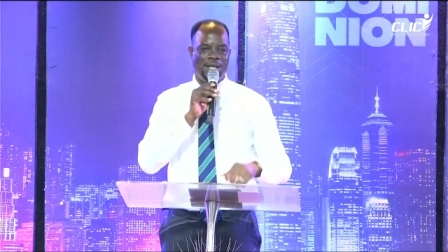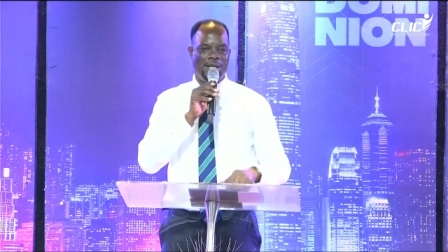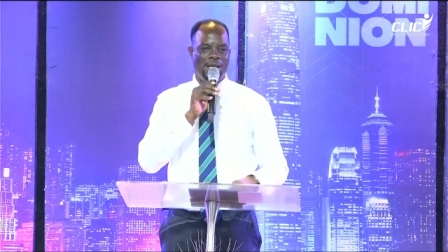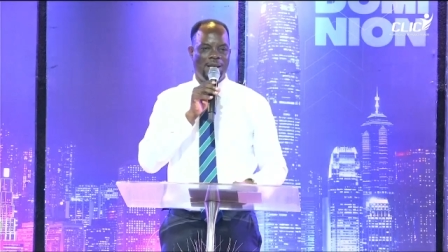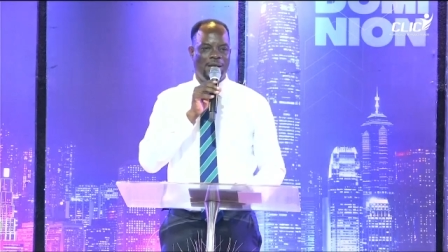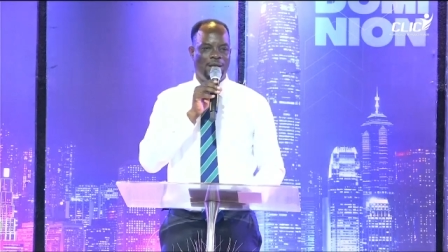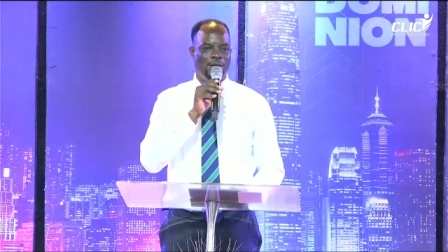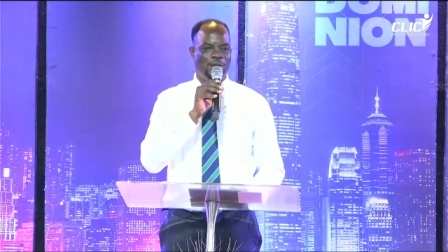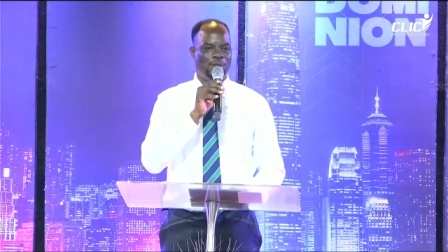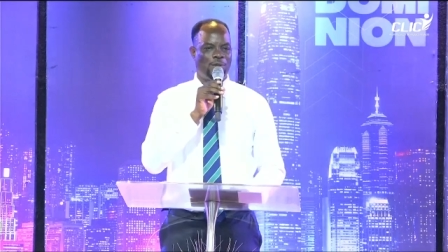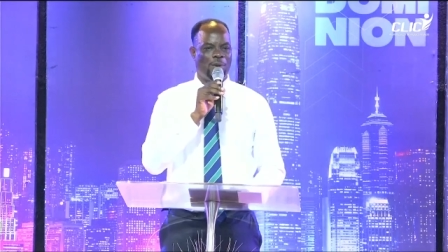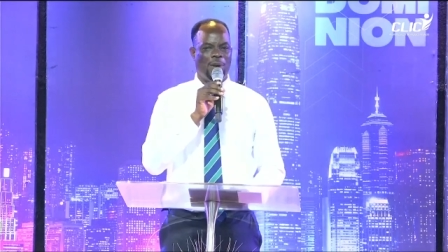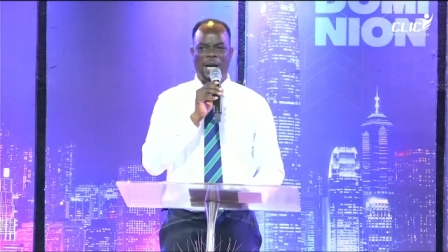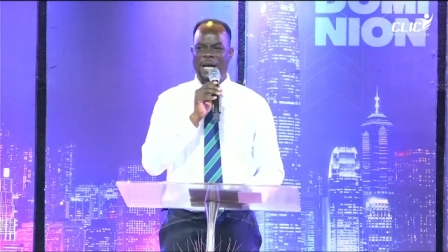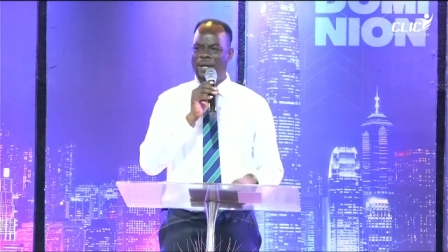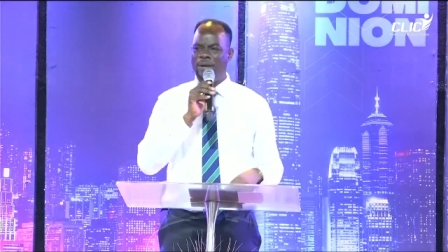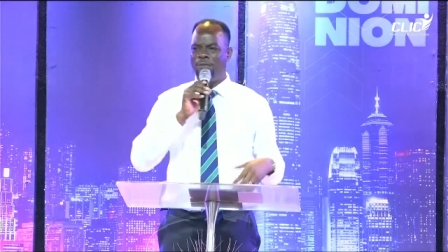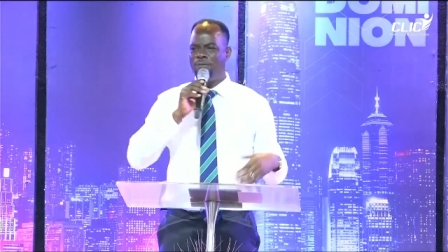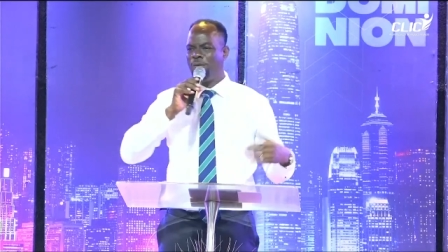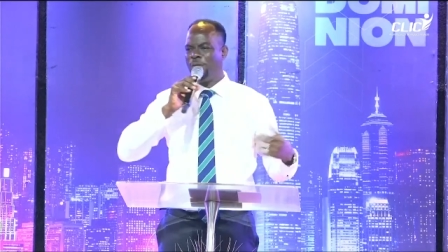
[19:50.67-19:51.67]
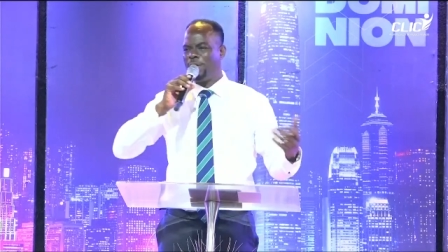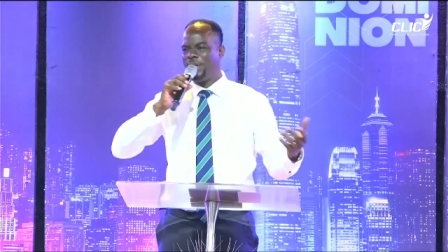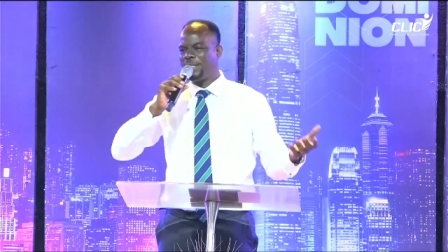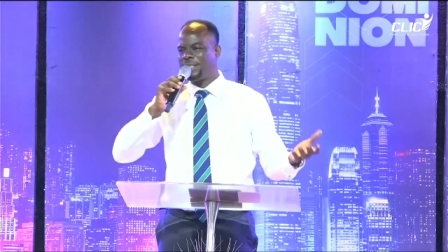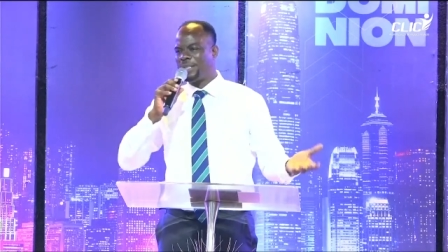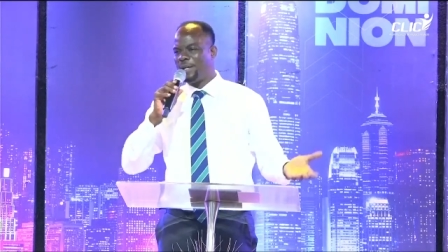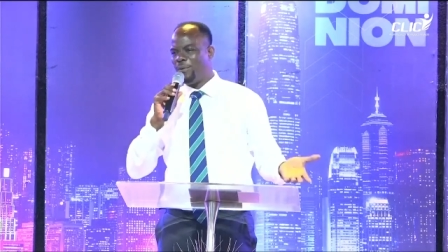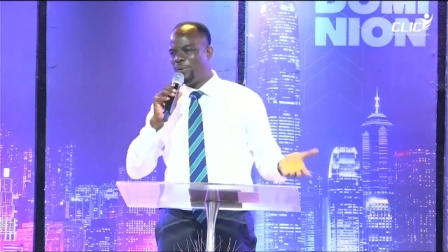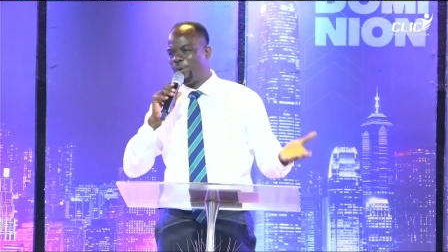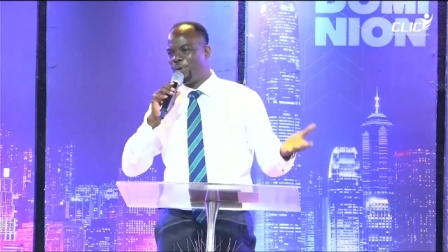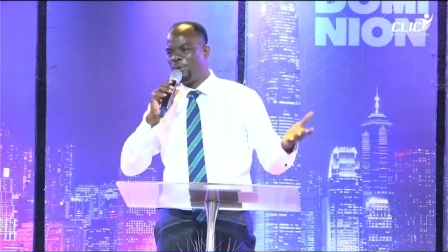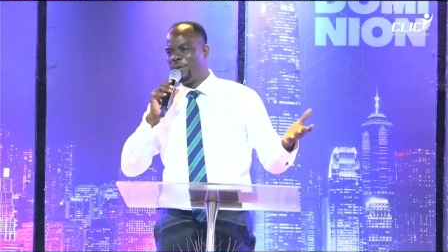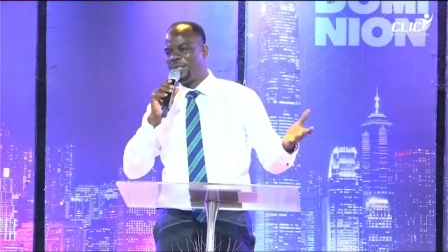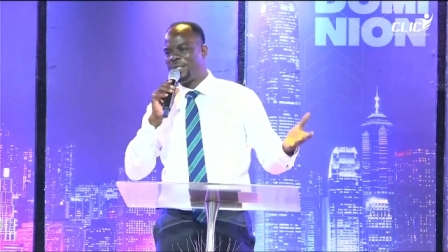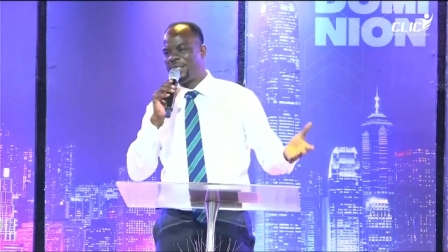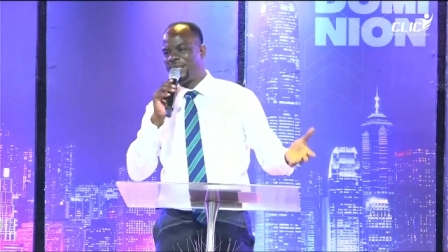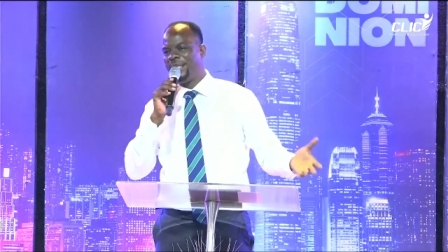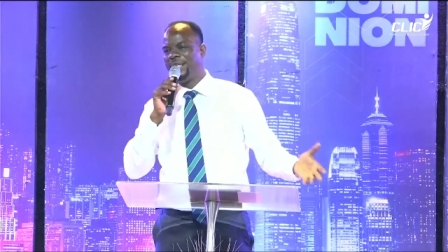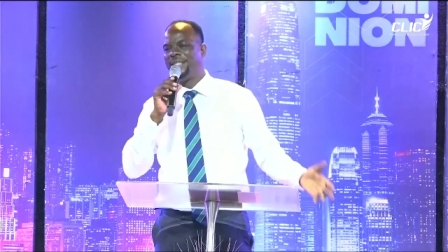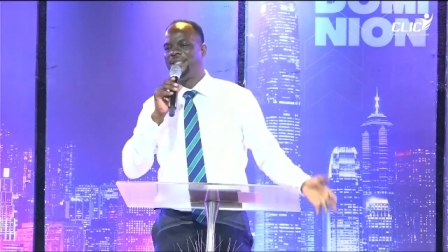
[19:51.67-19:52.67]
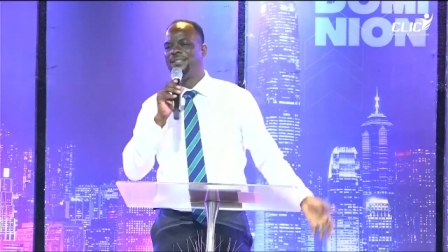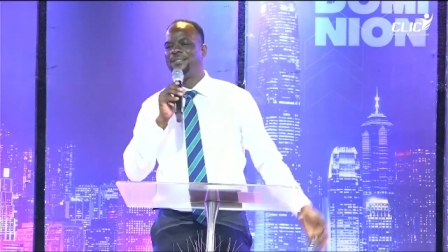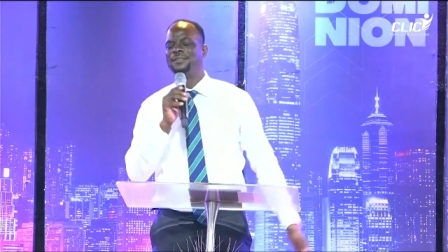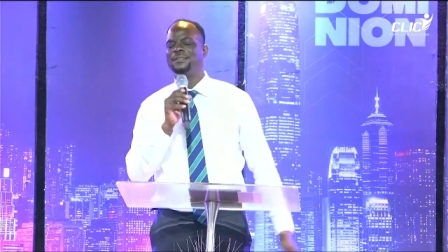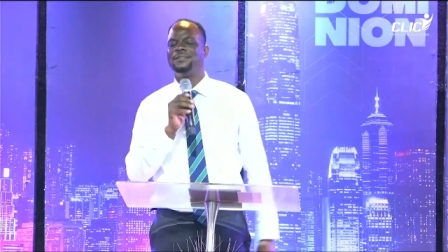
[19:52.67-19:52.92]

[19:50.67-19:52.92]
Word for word: So I don't understand what they were saying.